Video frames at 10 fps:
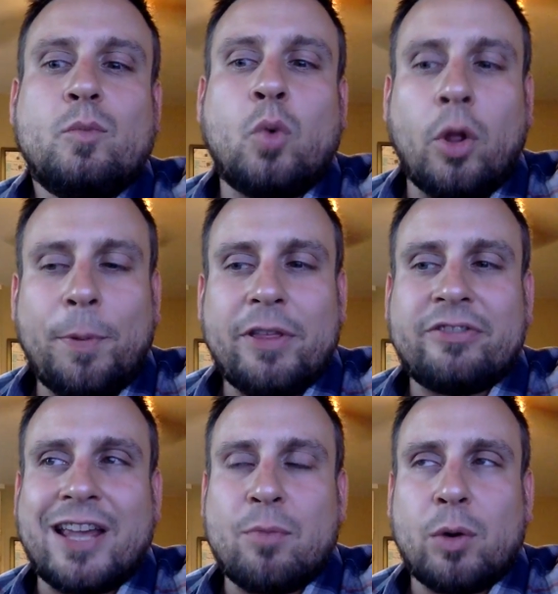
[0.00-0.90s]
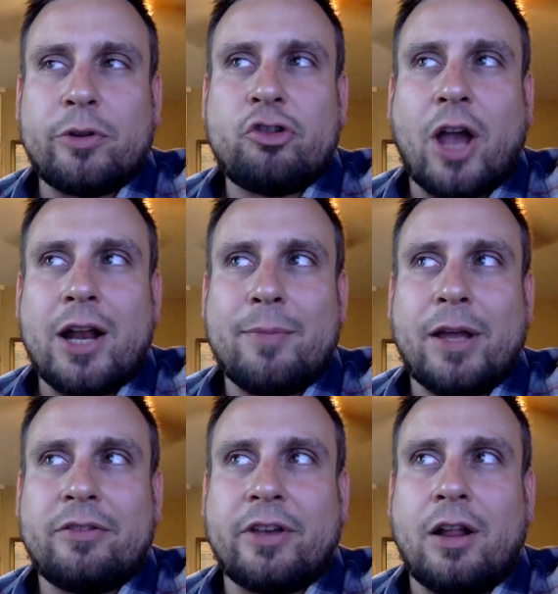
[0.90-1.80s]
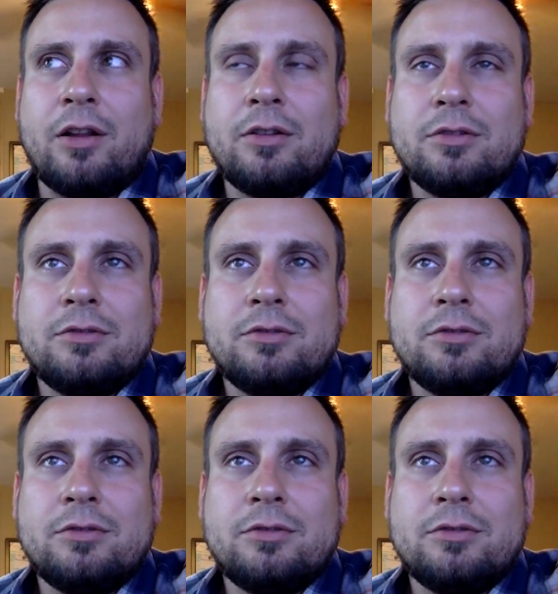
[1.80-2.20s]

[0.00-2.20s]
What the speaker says: Will it be the same one with Johnny Manziel?